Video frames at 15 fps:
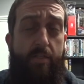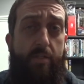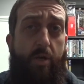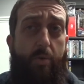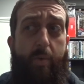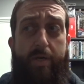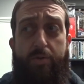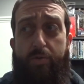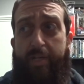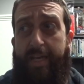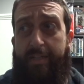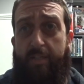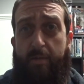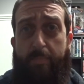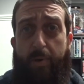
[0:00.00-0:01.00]
So when you
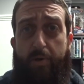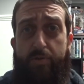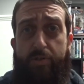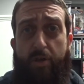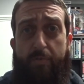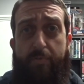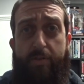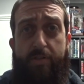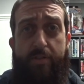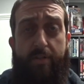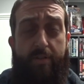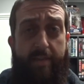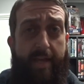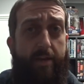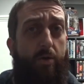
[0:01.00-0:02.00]
get to the post office,
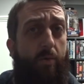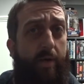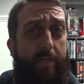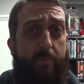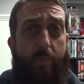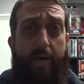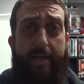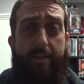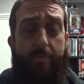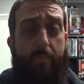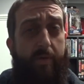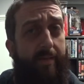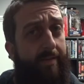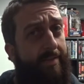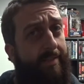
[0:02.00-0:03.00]
they always weigh them
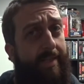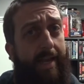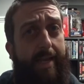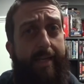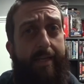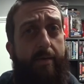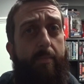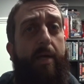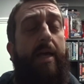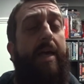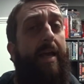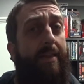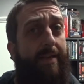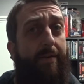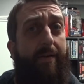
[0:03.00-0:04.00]
when they're scanning them,
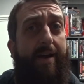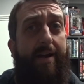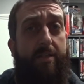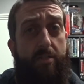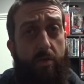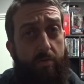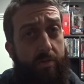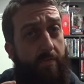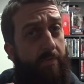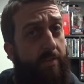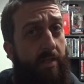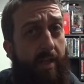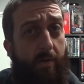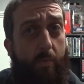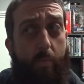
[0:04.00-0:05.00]
and they're assholes if
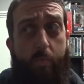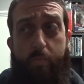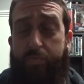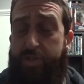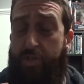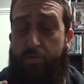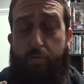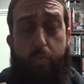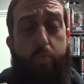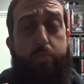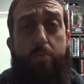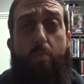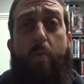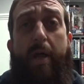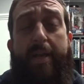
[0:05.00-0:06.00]
it's like just
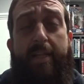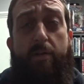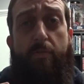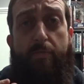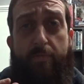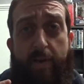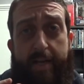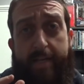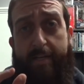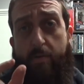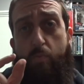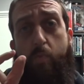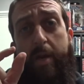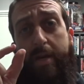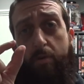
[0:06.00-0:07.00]
one little
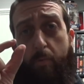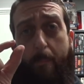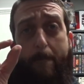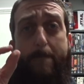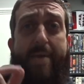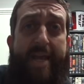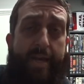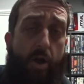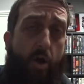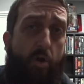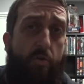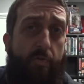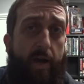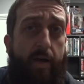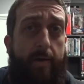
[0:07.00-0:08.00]
fucking one little bit
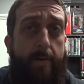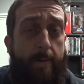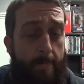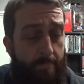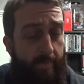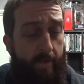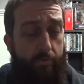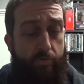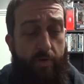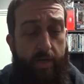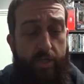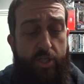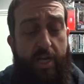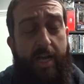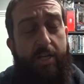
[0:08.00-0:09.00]
over, they'll try
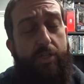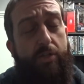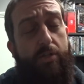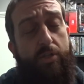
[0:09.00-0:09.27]
and charge you.